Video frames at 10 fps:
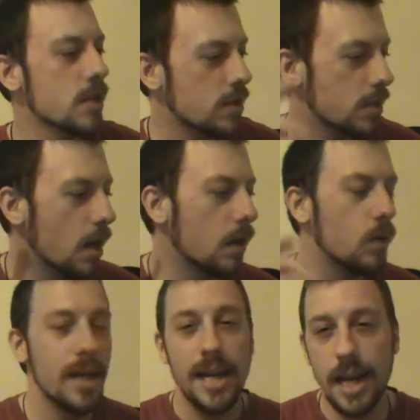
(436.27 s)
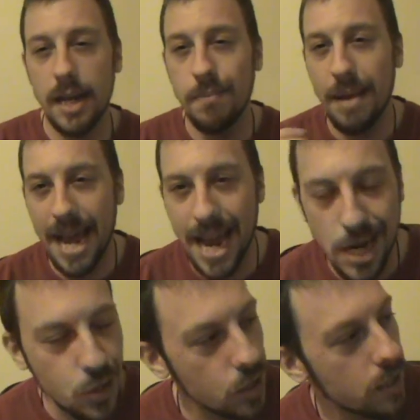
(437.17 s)
So in
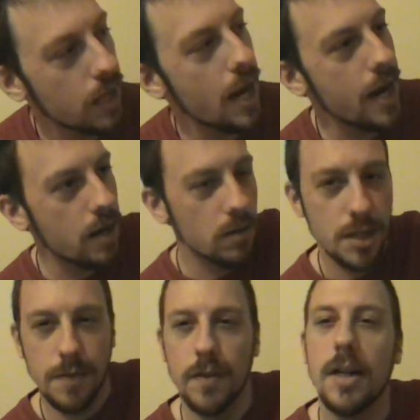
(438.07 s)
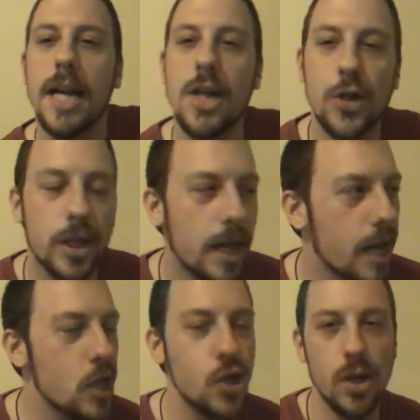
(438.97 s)
magic, air is for
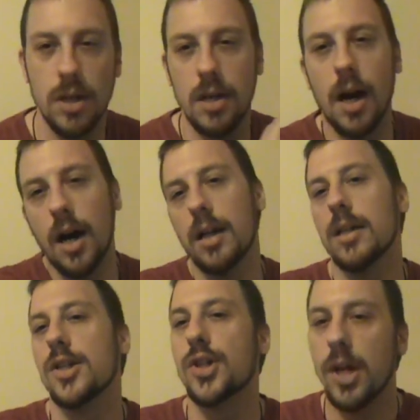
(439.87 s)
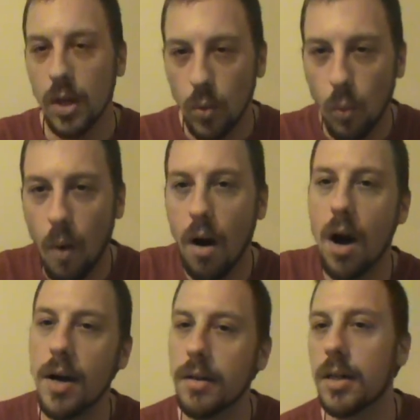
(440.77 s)
education, knowledge.
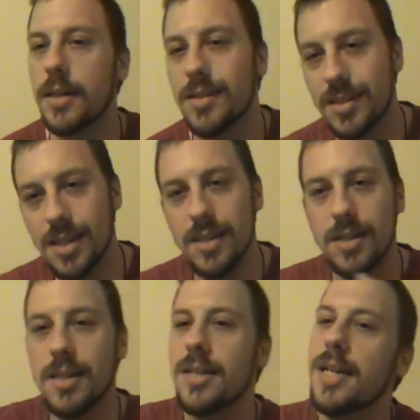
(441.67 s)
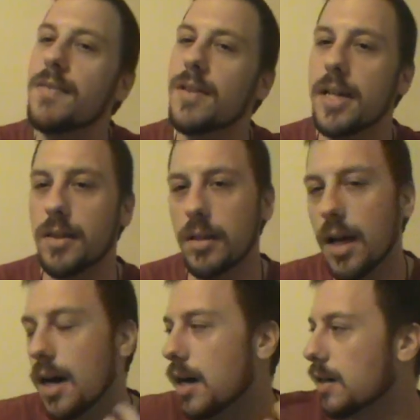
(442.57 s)
Water is sensitivity,
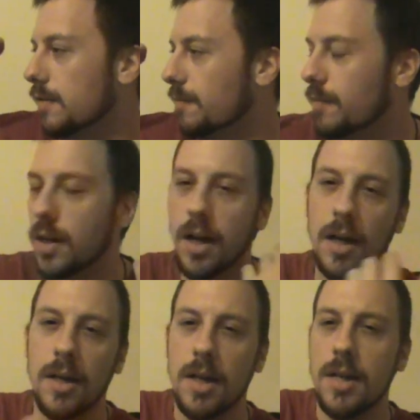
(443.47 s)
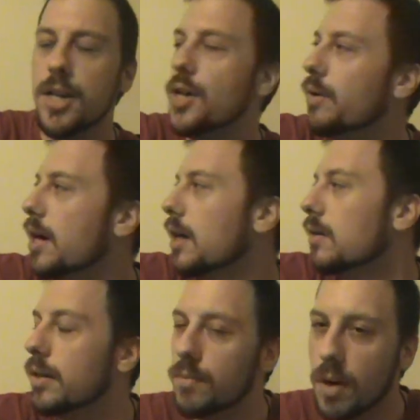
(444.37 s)
love.
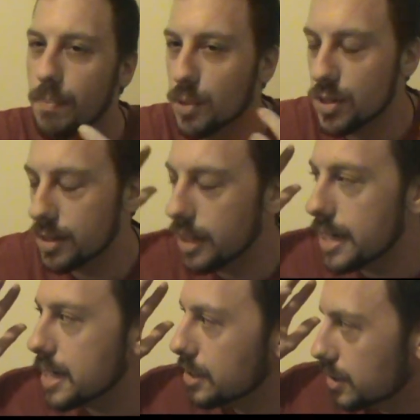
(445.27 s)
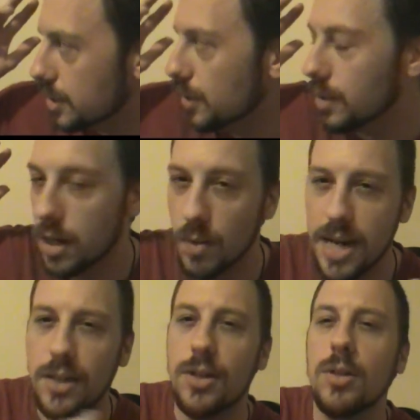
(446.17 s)
It represents,
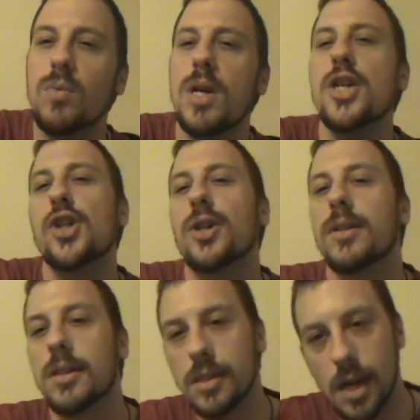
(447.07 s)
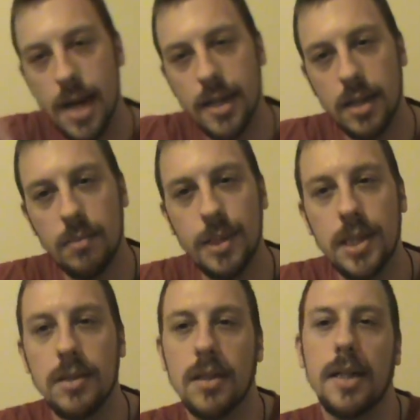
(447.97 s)
intuition, psychic
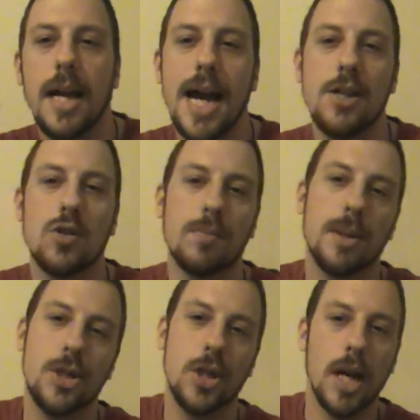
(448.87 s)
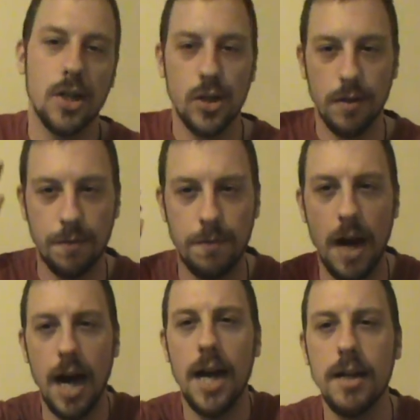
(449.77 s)
ability, astral projection.
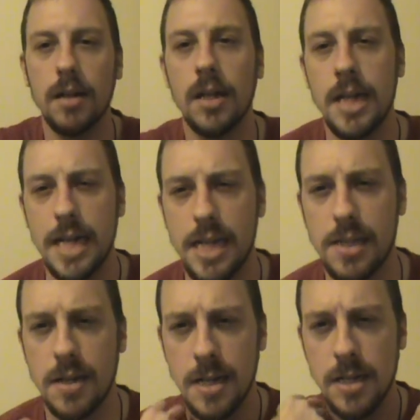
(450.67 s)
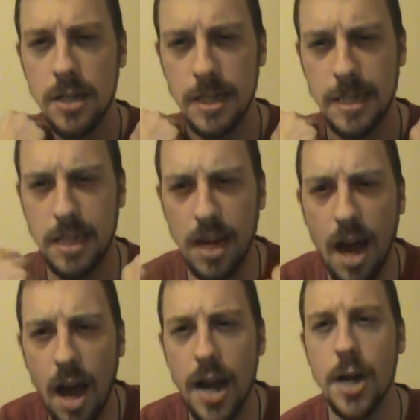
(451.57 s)
Fire is
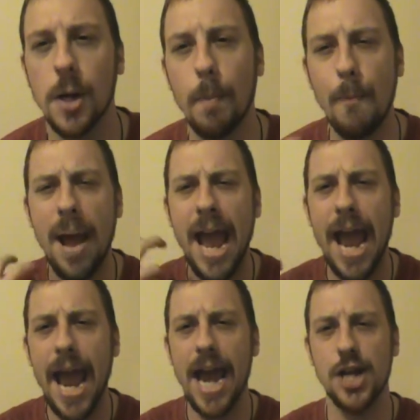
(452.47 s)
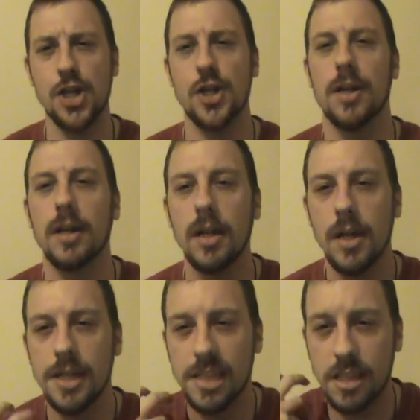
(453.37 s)
desire, passion,
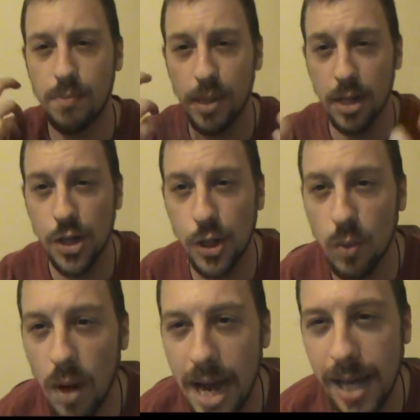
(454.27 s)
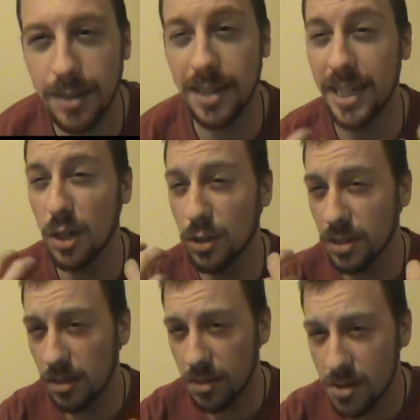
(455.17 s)
spirituality,
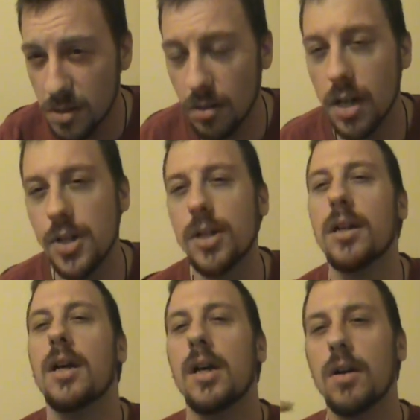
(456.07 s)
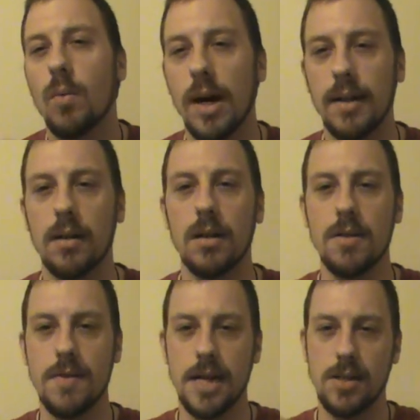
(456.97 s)
also destruction, while
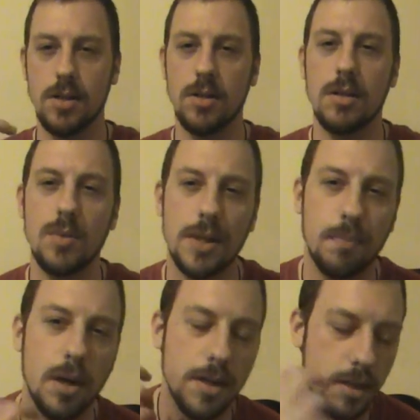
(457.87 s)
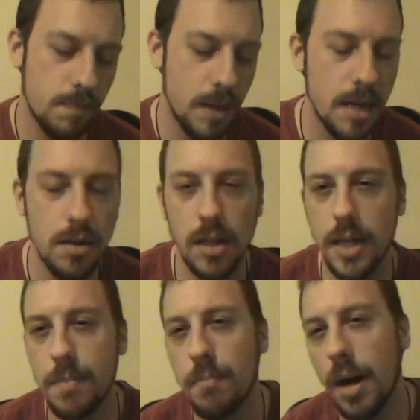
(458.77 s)
earth has to do with
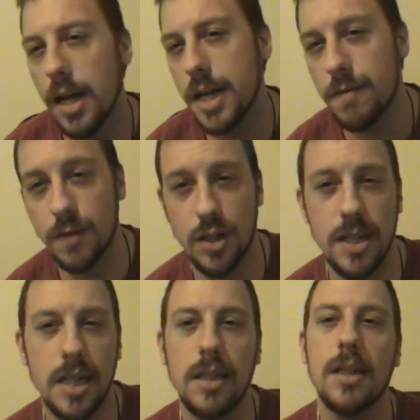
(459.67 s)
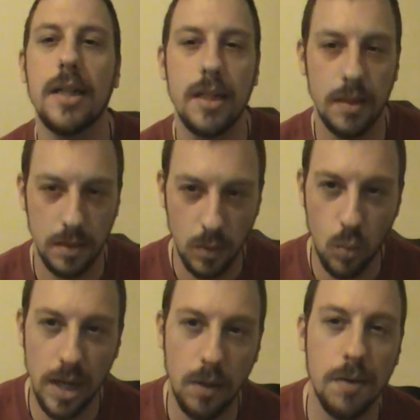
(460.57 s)
prosperity, money, fertility,
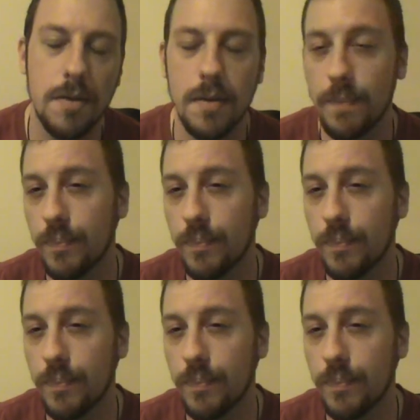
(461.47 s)
wealth.